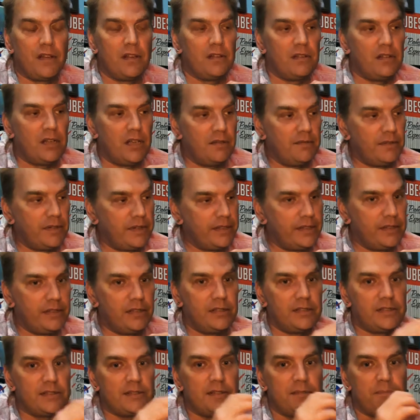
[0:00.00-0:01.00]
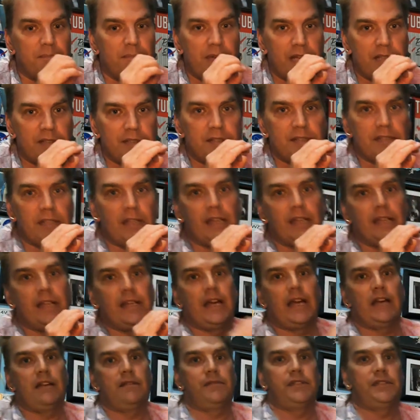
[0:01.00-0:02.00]
in love with it. It's the best thing
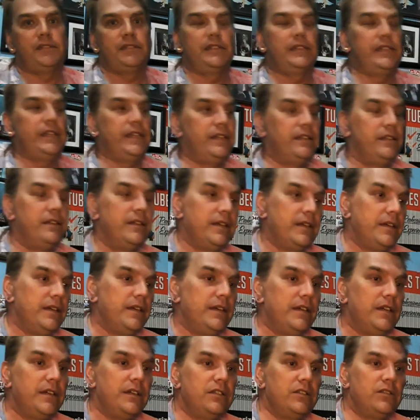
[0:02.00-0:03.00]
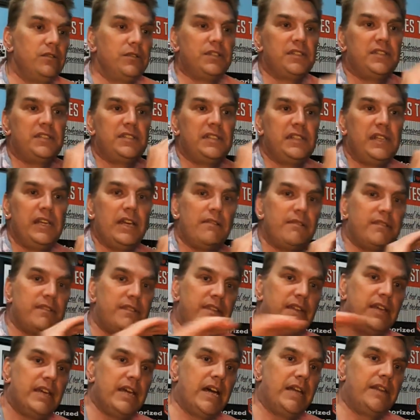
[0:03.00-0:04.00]
I ever seen. You can see
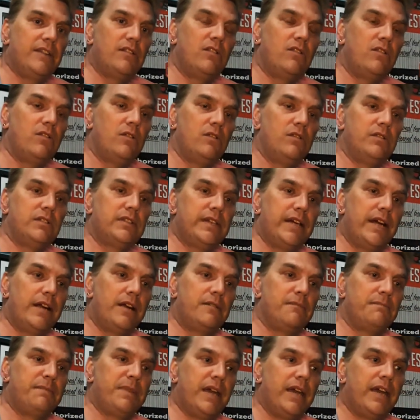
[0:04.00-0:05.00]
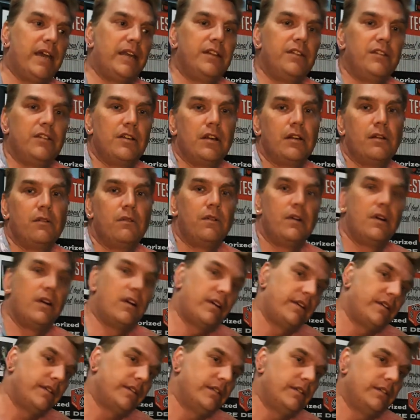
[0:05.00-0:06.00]
everything on the whole entire band, and you're gonna
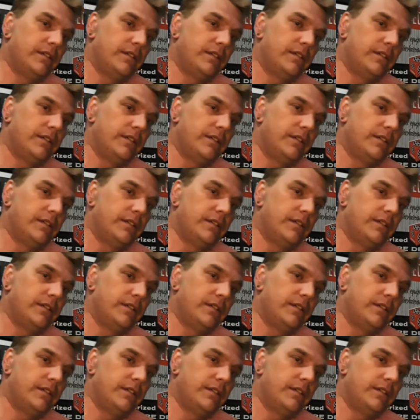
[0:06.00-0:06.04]
work.